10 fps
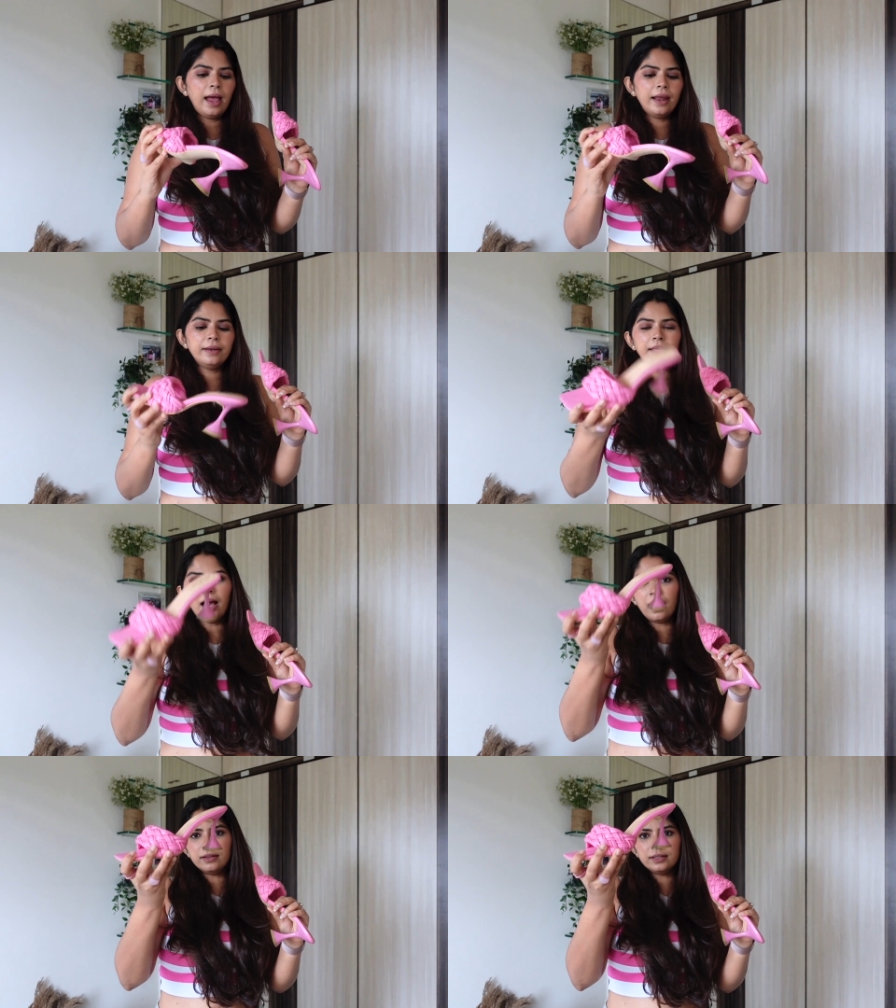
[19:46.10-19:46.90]
And
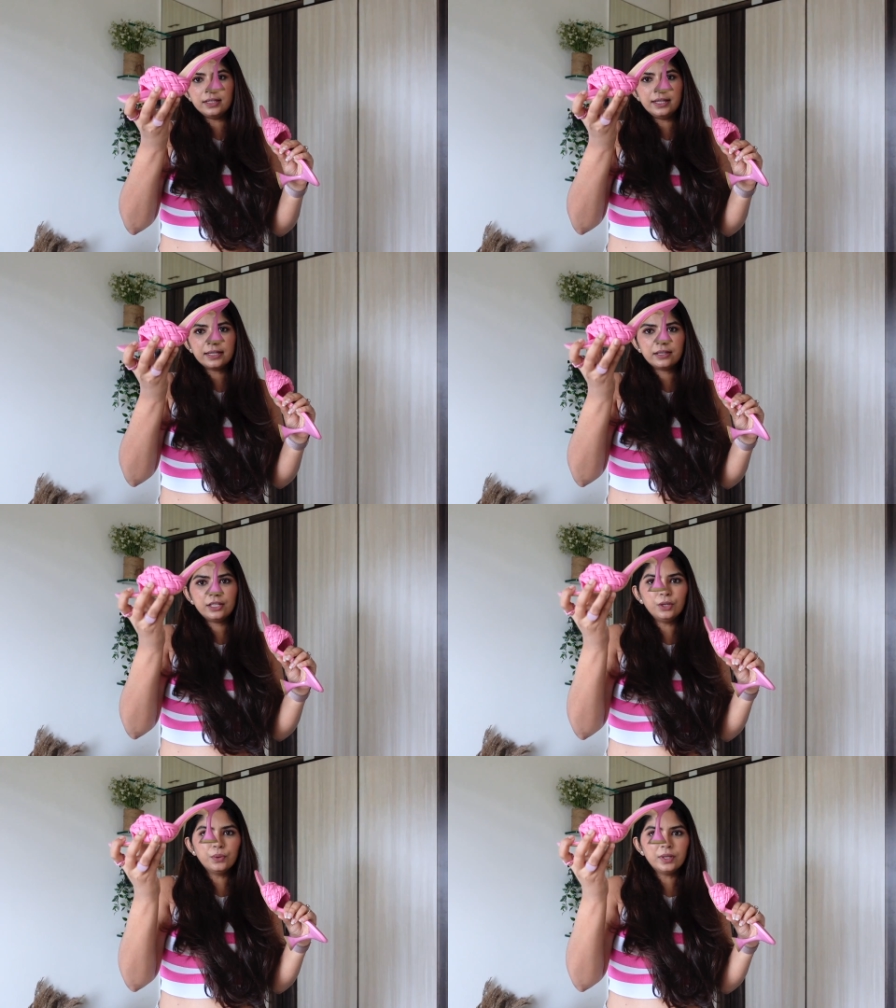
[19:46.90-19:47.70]
yeah, the
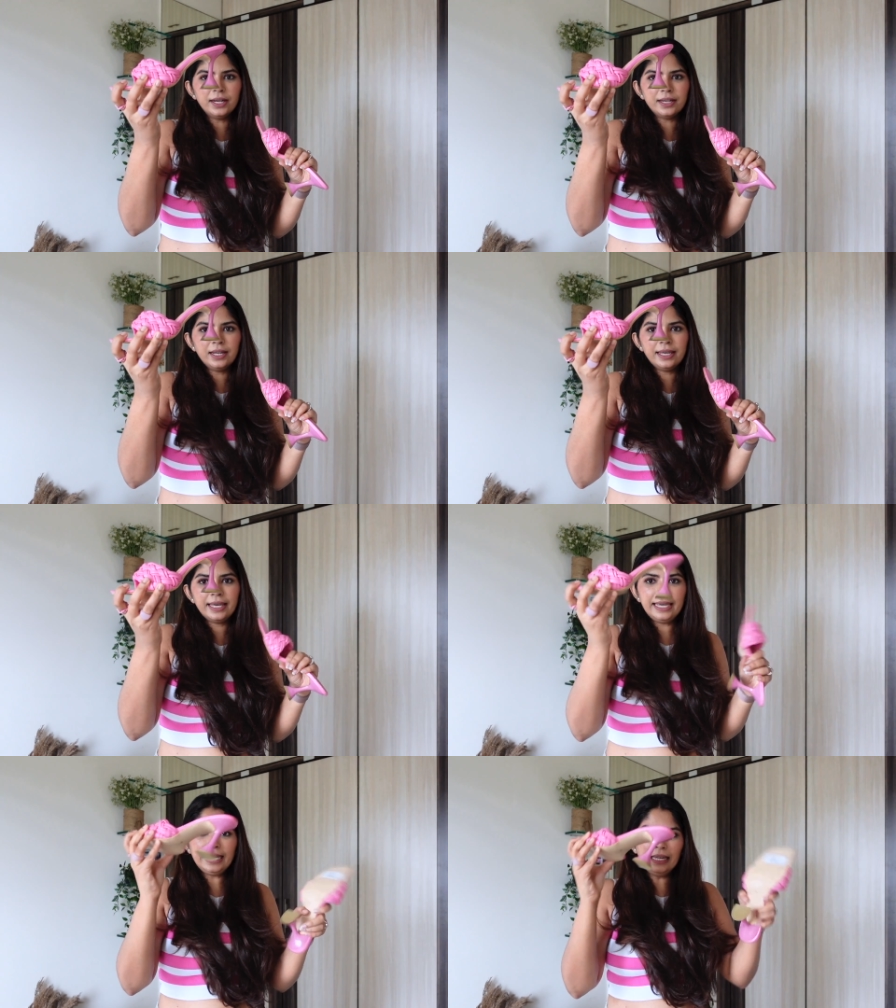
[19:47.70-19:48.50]
cute little
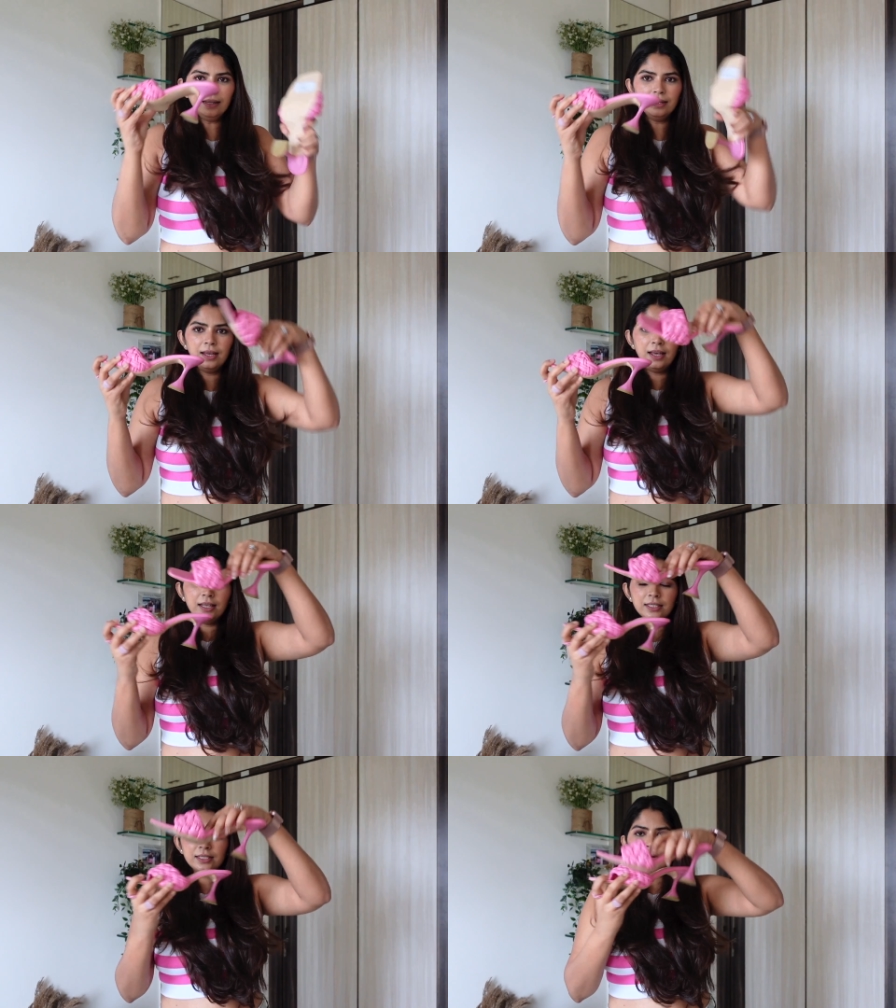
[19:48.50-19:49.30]
heel.
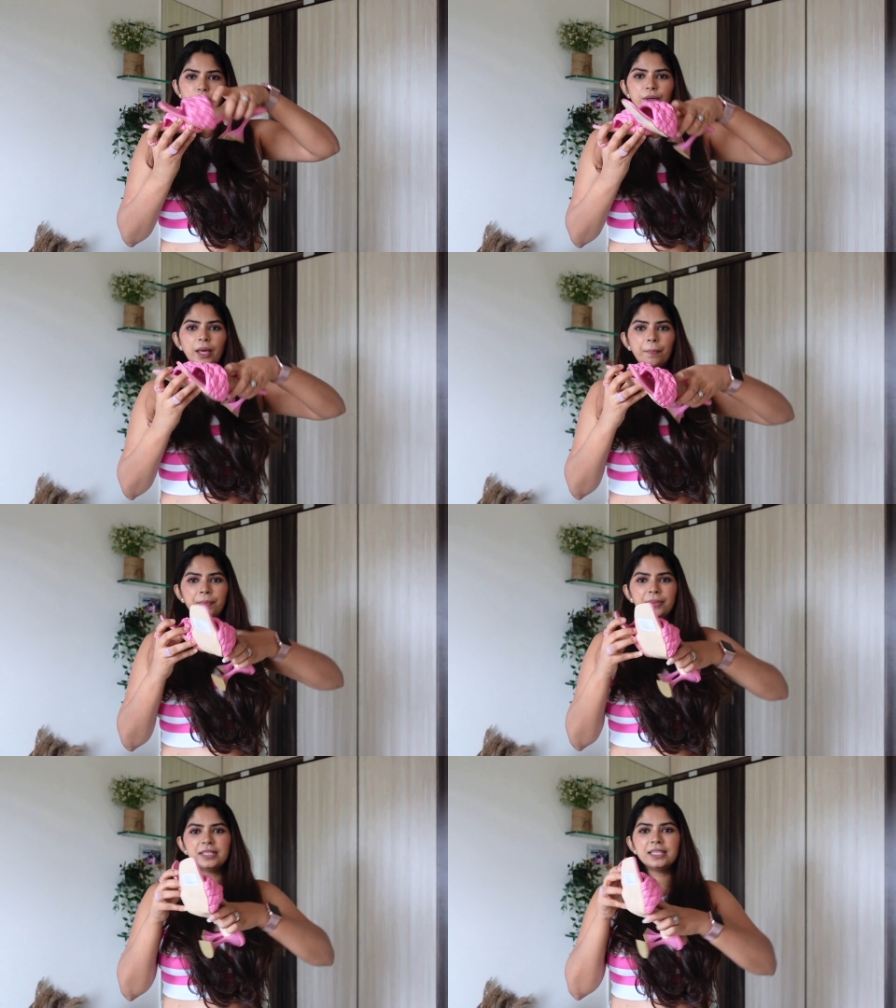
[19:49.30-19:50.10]
So yep,
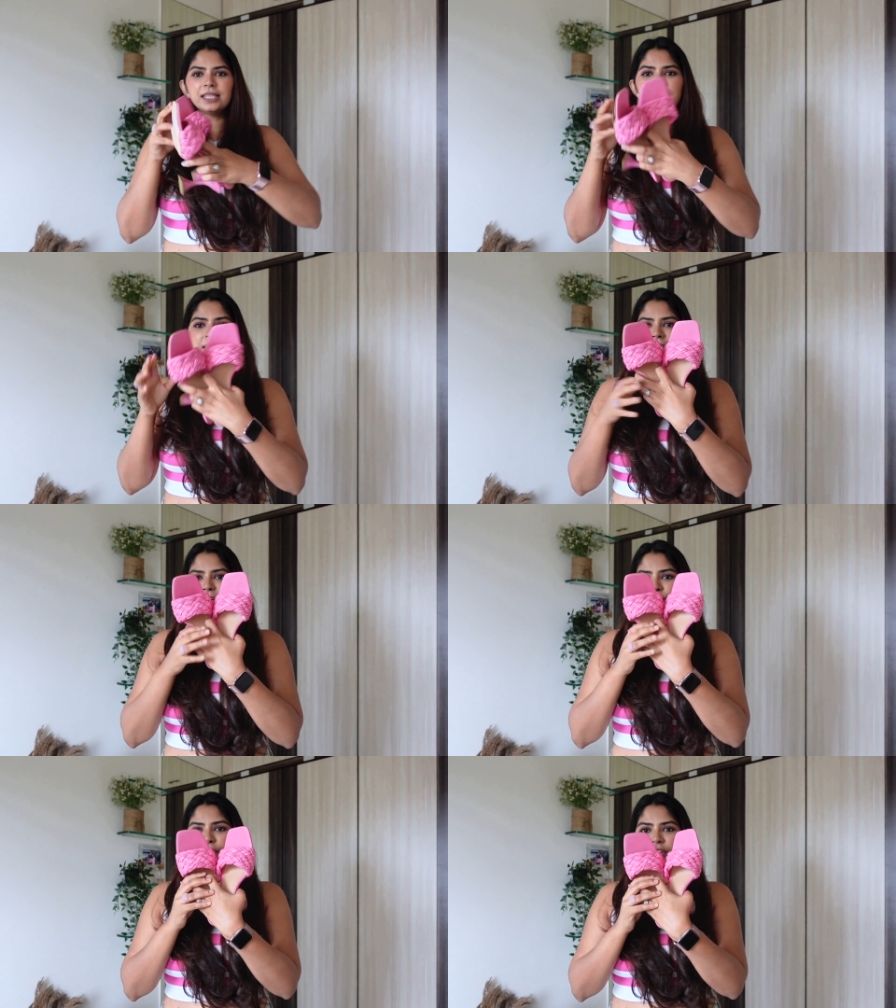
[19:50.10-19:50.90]
this is
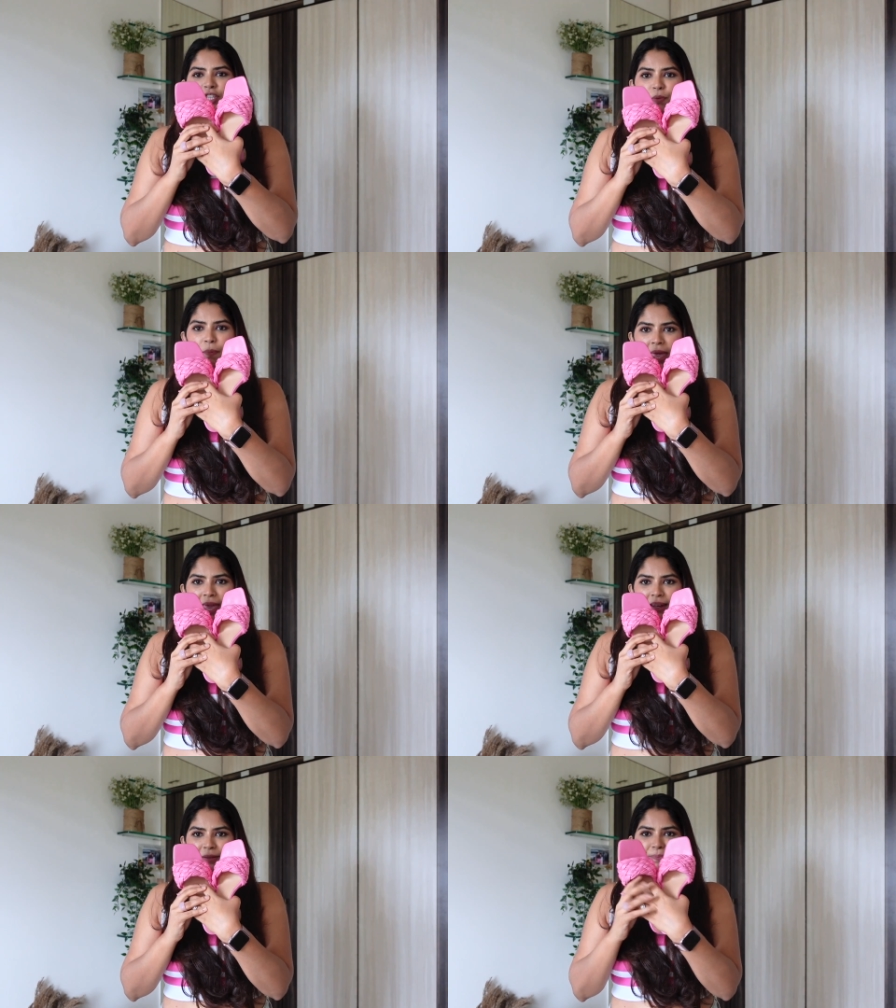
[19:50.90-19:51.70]
the first
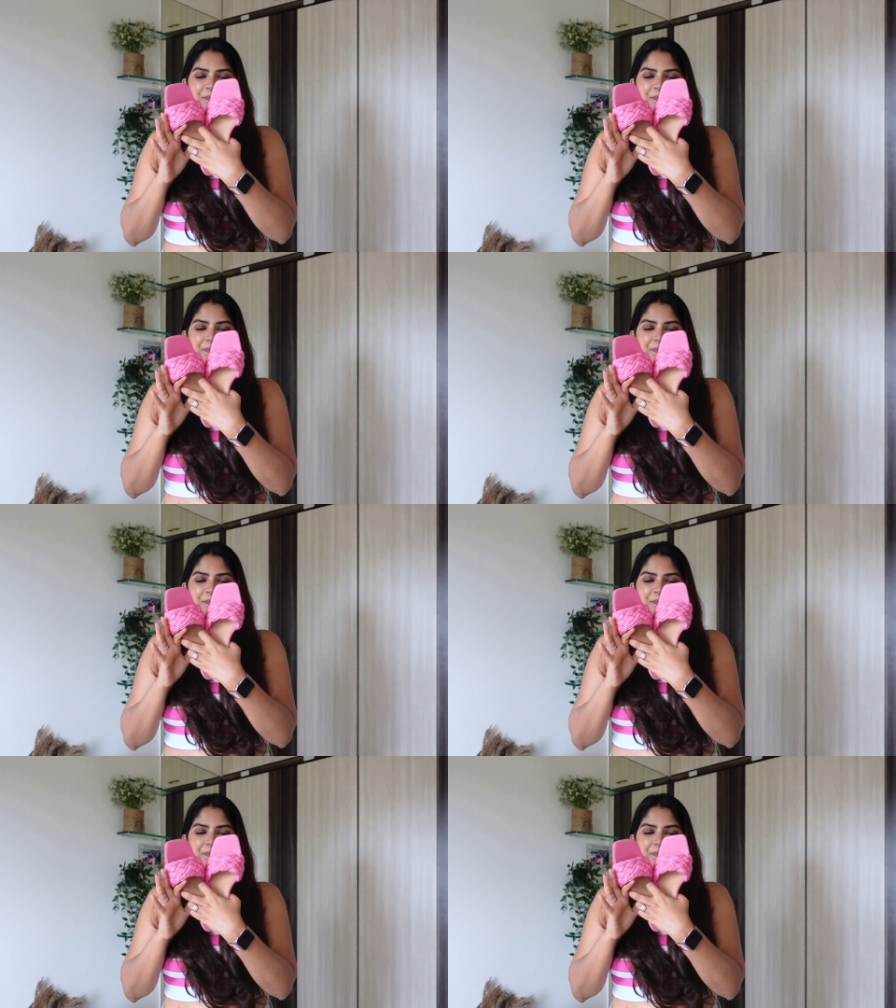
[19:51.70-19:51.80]
pair.